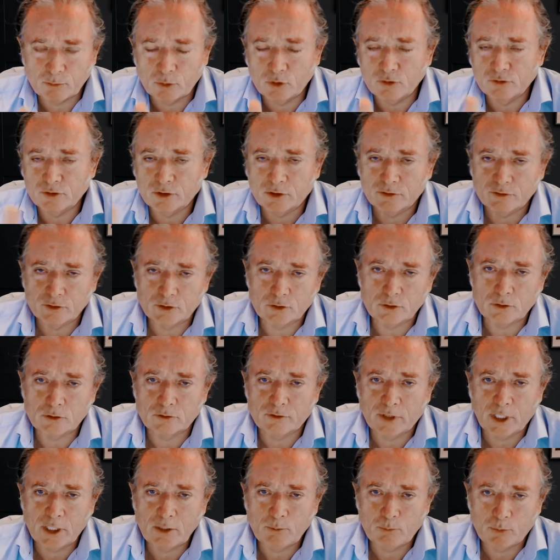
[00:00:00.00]
moved over to the
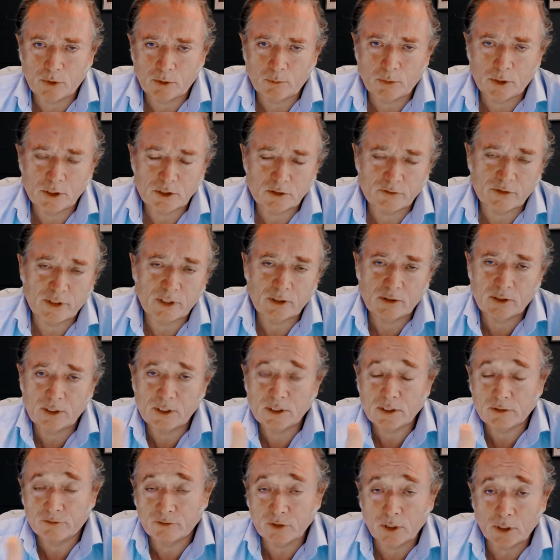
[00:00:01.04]
right, but a bunch of other
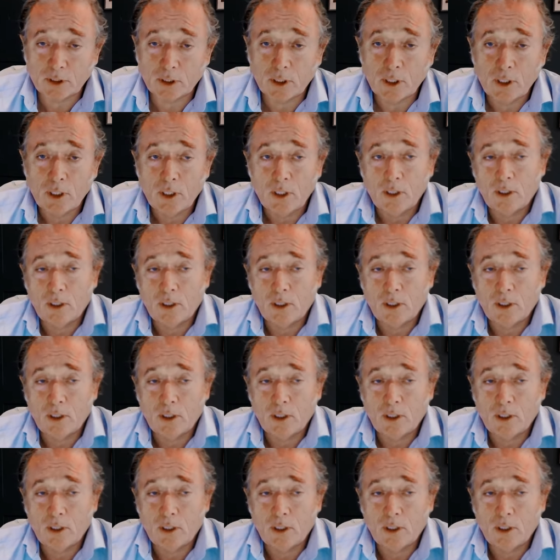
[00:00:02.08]
things have not.